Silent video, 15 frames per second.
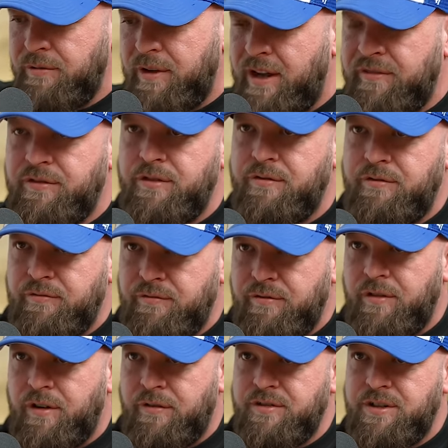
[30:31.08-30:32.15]
you have to
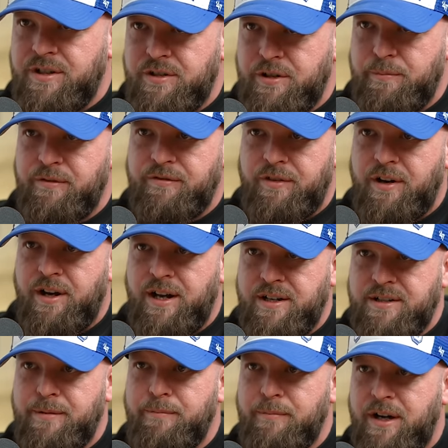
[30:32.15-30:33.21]
obviously
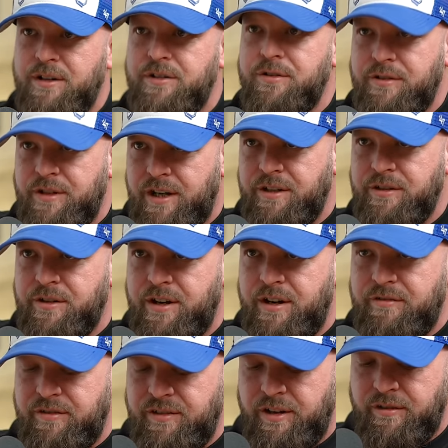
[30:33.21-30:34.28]
supervise and make sure that you're doing
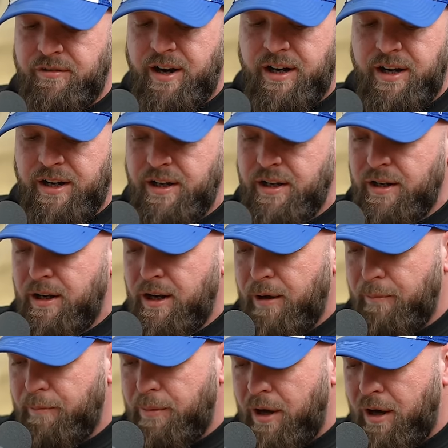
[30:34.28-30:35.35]
everything correctly.
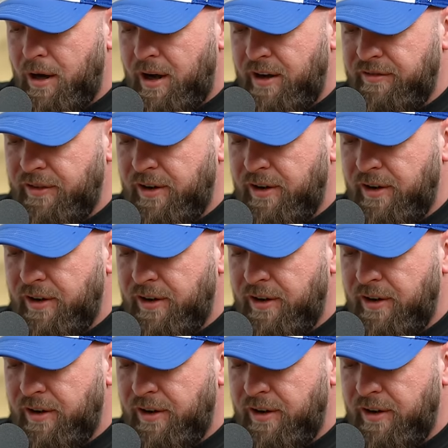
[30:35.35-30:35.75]
But I